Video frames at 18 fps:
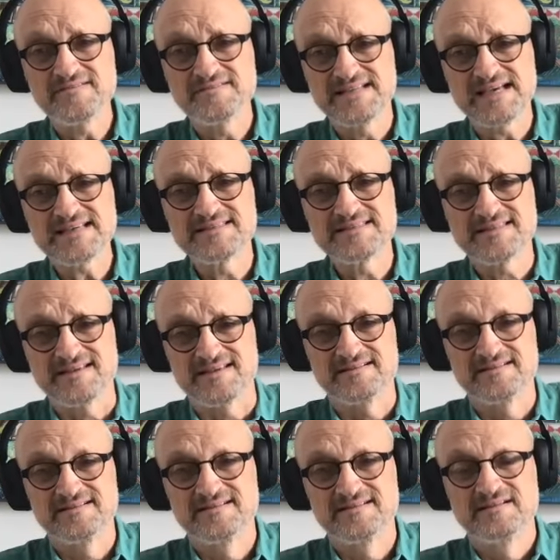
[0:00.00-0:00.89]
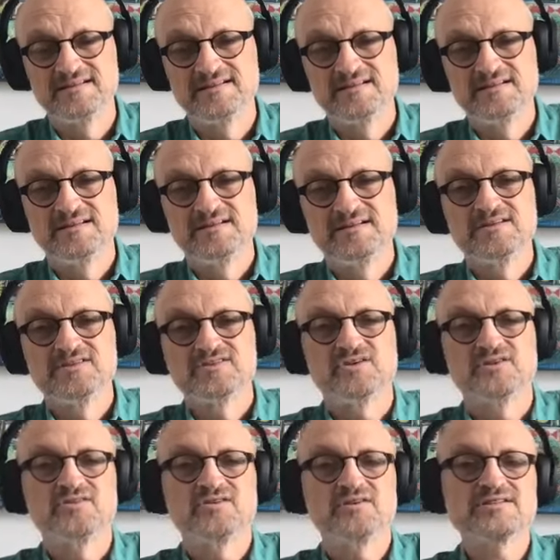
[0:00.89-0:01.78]
Life does that.
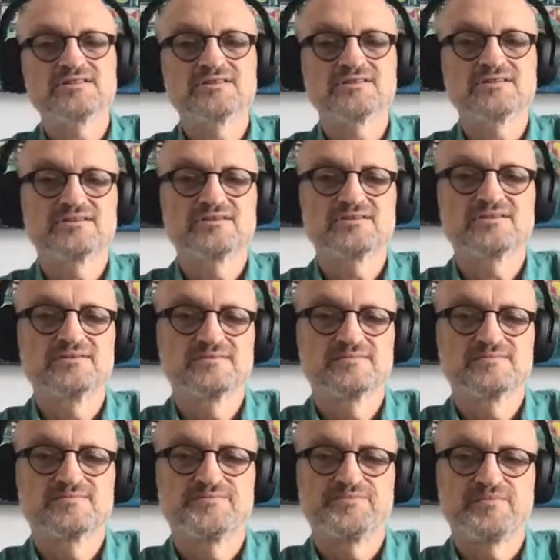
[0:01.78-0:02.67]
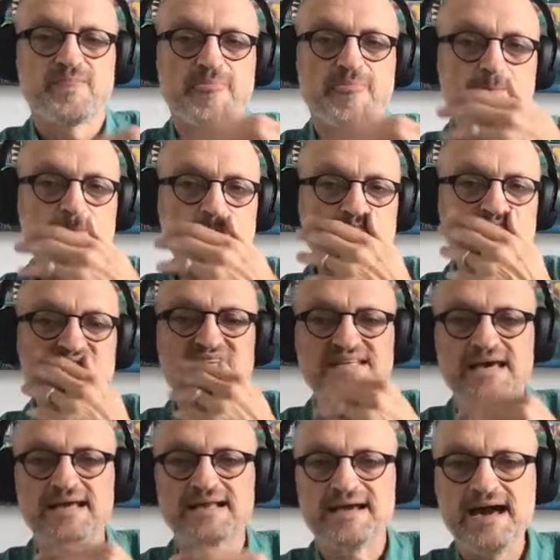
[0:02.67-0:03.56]
So not to
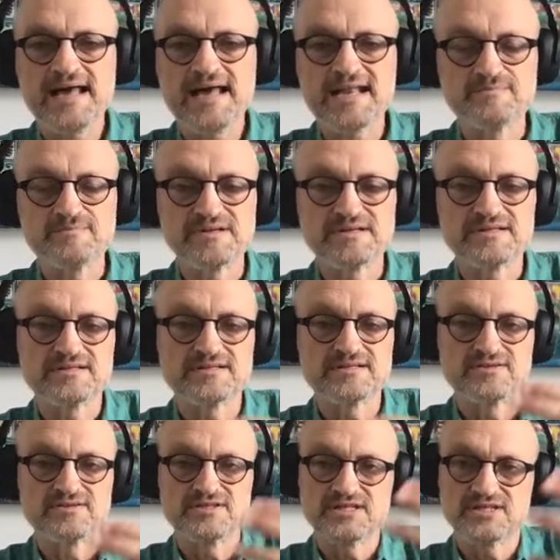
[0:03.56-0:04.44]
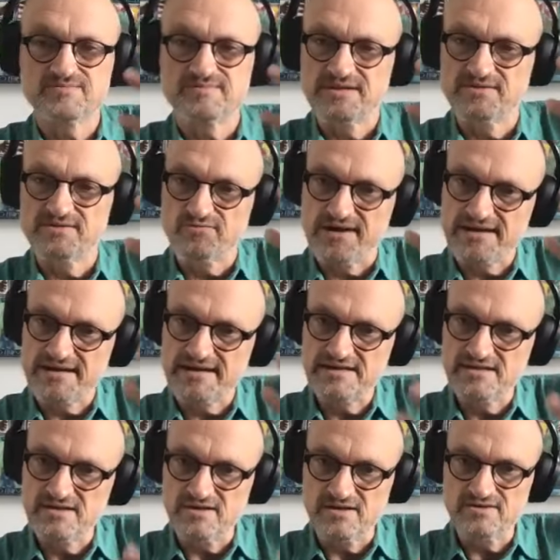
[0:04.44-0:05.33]
be downhearted, but to just be
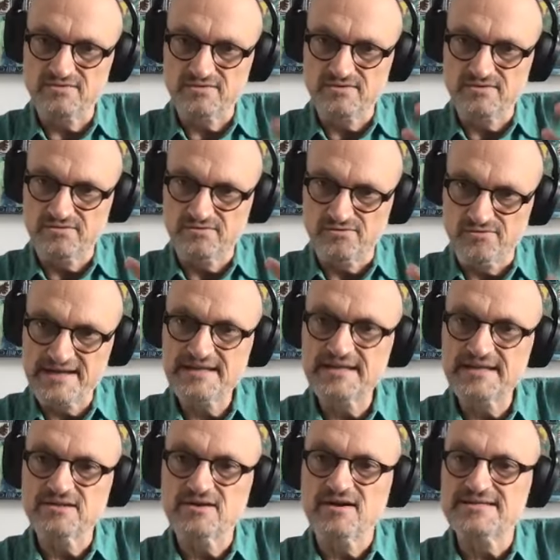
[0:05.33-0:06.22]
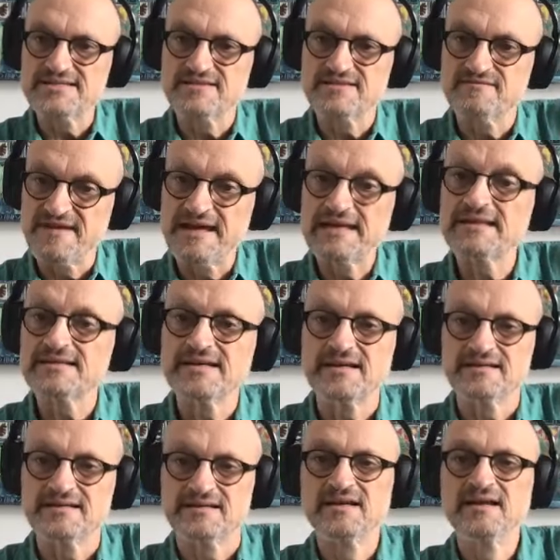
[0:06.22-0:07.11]
recognizing,
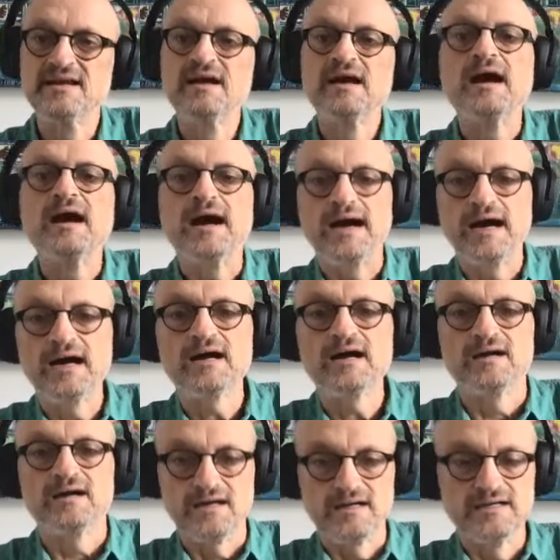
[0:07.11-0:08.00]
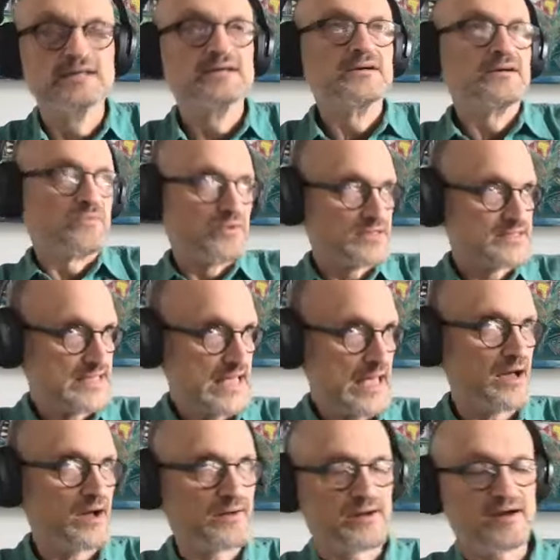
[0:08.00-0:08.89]
validating. Ah,
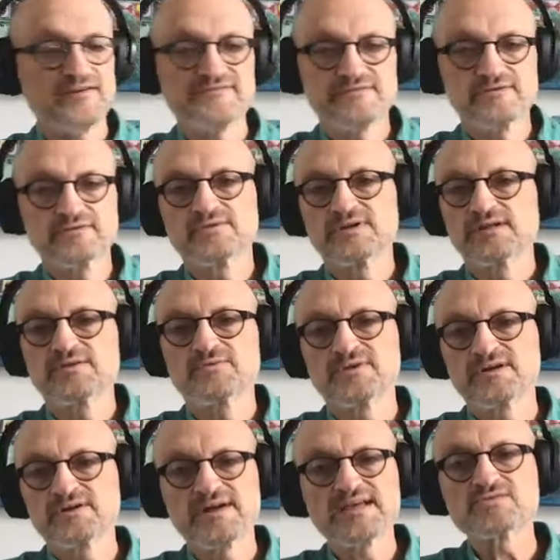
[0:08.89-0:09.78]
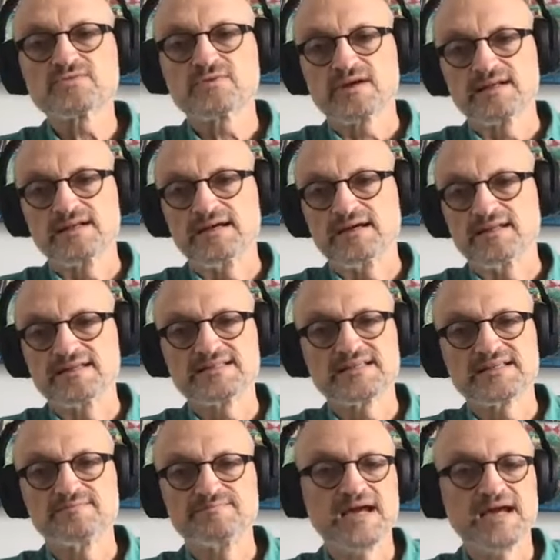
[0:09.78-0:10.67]
what's that? I feel really regressed right
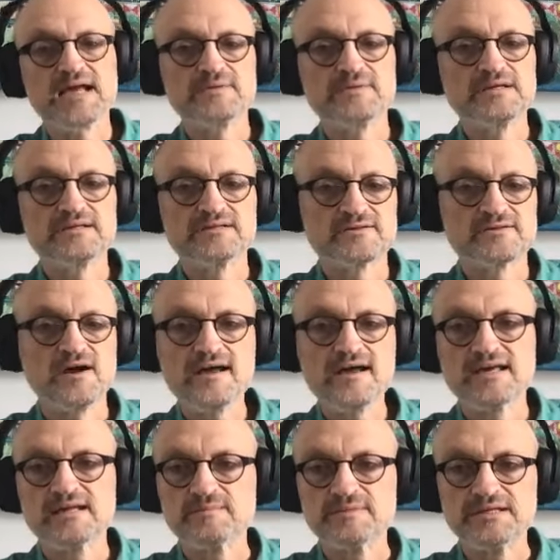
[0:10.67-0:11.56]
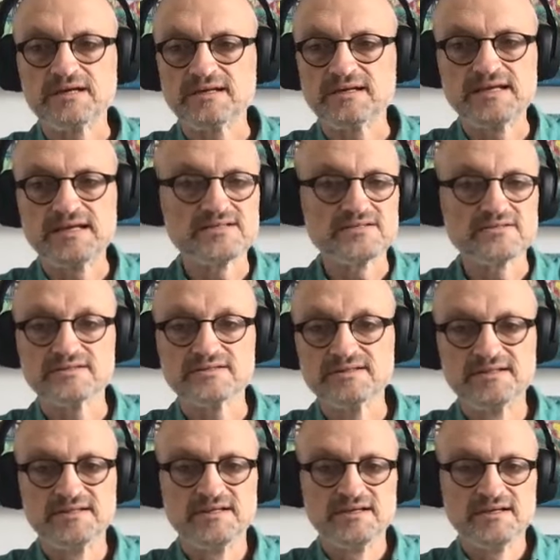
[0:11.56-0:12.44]
now. There's that baby crying in me. I need
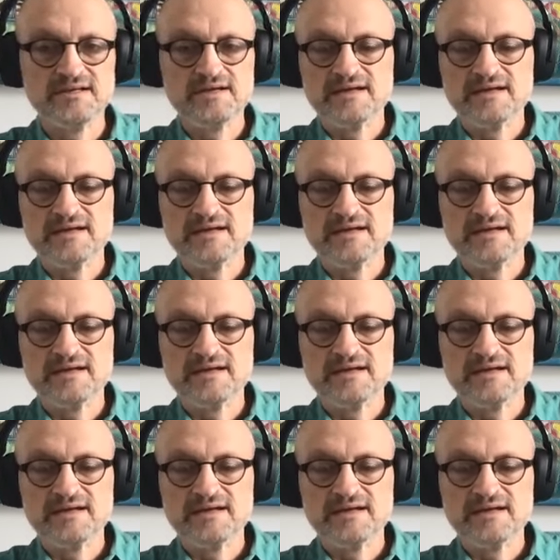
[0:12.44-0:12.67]
to.